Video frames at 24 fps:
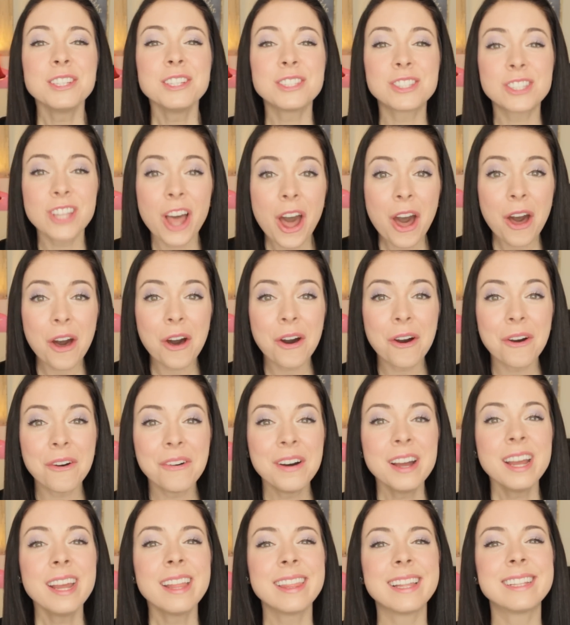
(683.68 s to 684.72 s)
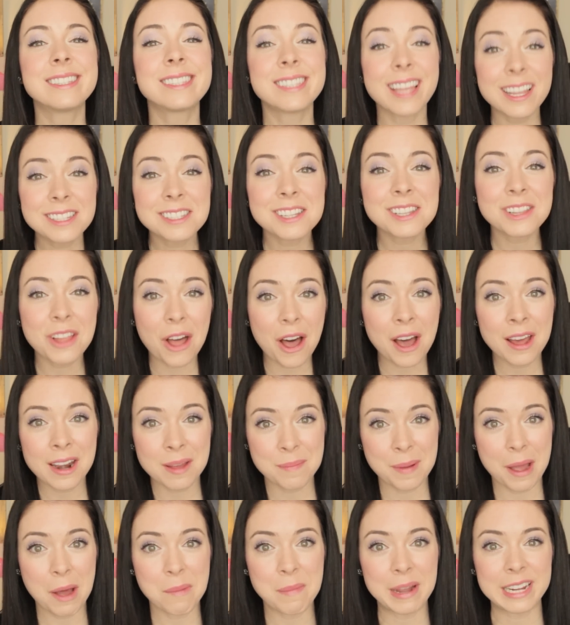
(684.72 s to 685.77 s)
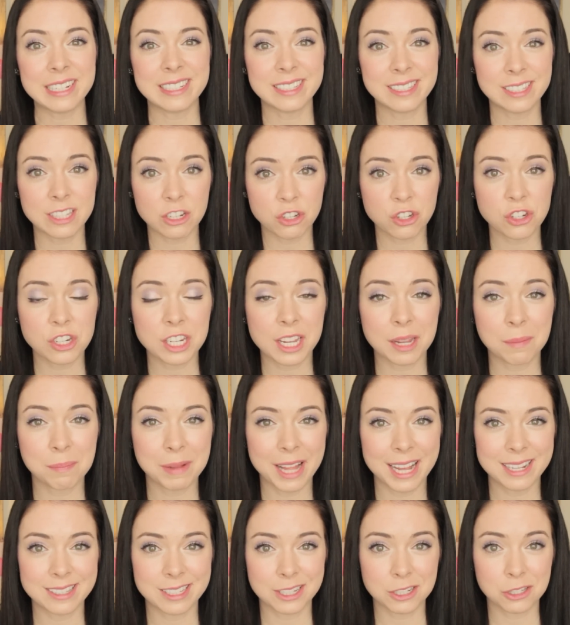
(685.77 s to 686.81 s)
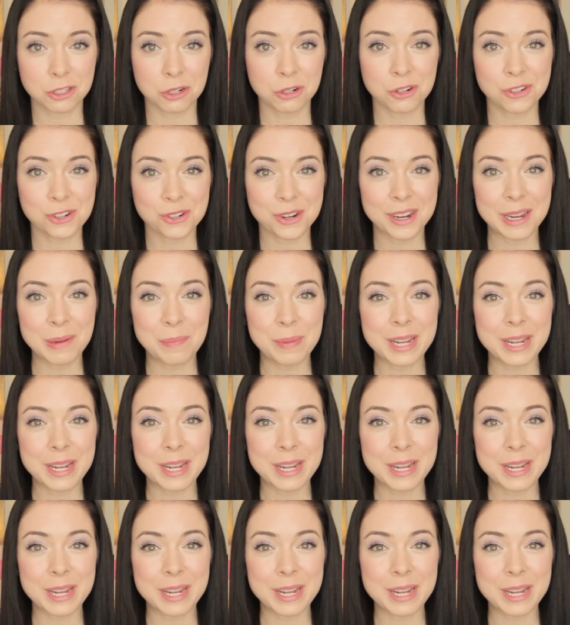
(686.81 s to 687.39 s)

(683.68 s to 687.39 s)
So that says a lot about my decision to get plastic surgery,